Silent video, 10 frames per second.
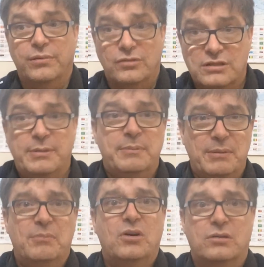blogs to be a
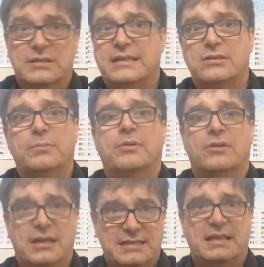bit more set up
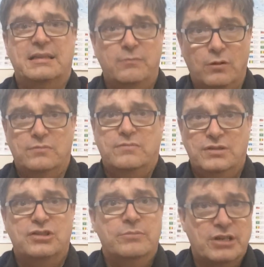on exactly what
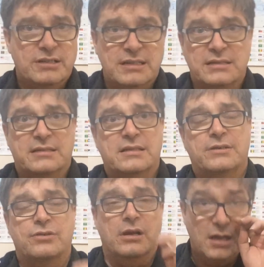the subject is,
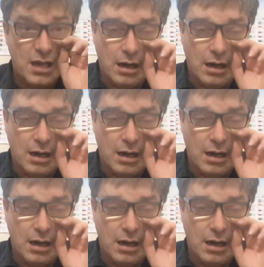etc.